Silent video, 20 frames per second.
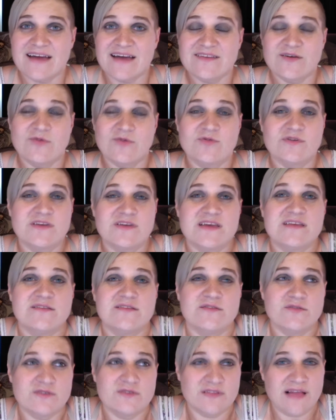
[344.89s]
I don't need to
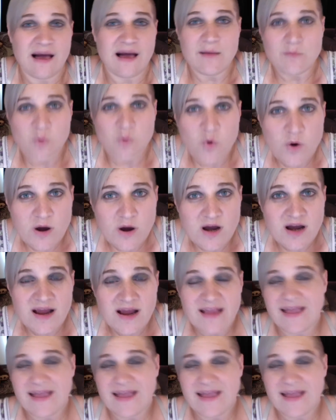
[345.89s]
lose a lot more,